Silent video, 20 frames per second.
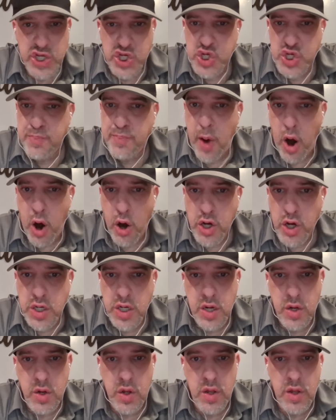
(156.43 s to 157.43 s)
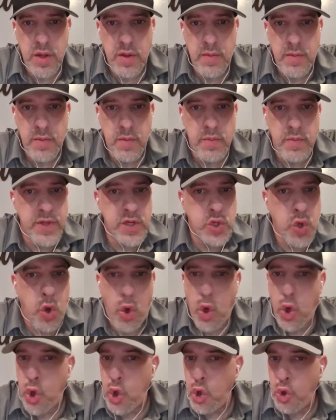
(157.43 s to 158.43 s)
of sparked this
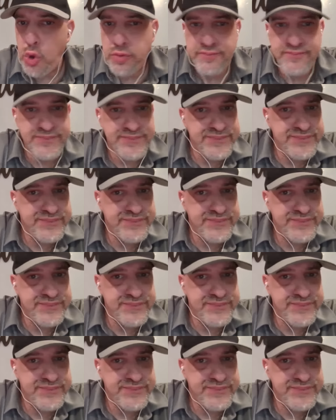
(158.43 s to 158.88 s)
whole